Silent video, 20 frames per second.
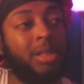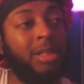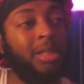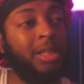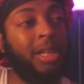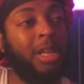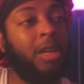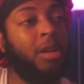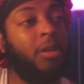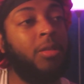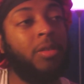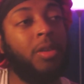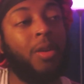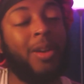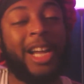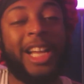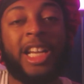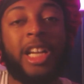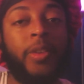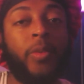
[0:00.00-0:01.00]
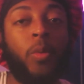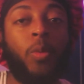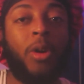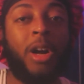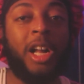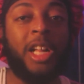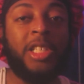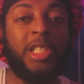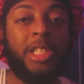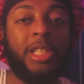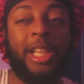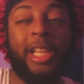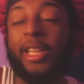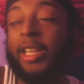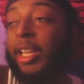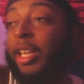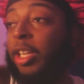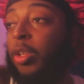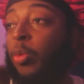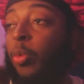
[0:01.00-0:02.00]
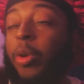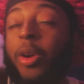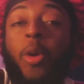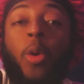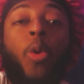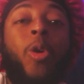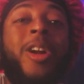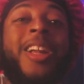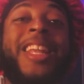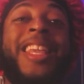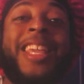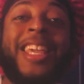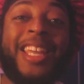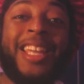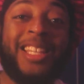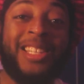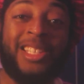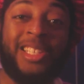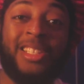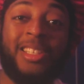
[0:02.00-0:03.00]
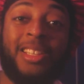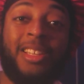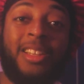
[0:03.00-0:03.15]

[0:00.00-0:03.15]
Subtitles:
I don't know, I ain't never watched it. Like, nigga, you recorded it.